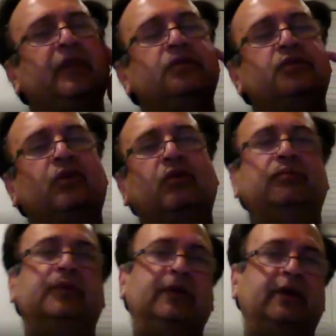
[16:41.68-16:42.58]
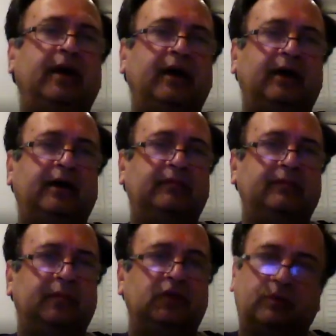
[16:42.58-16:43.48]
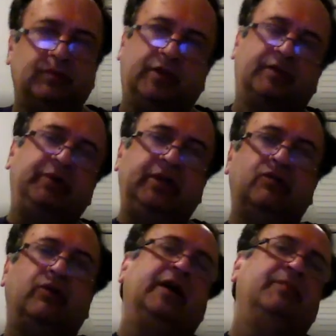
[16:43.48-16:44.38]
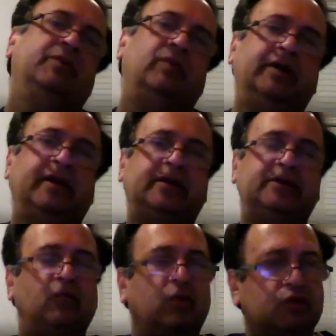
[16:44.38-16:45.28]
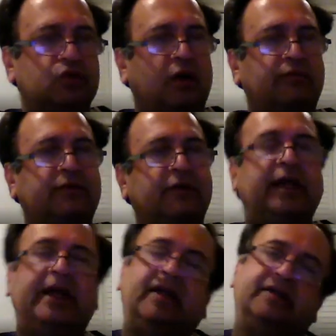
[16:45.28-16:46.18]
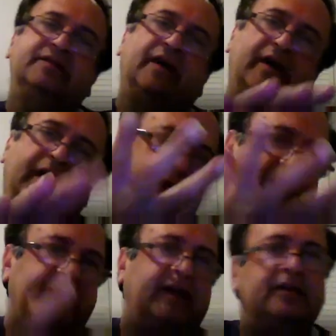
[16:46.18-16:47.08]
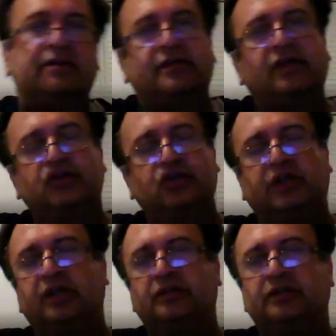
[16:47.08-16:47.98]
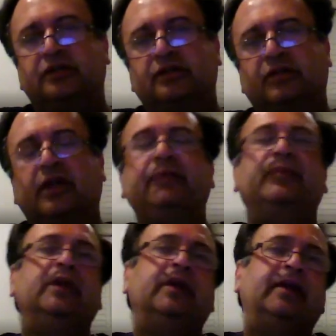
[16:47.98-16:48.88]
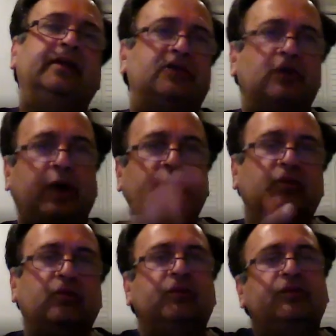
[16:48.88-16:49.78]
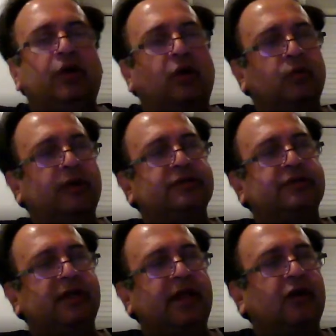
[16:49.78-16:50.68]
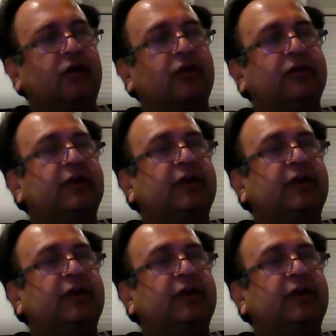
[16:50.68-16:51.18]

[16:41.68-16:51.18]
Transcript: So, the B going up in one direction. Most often, it is the A that is changed. Okay, that's why we always rely on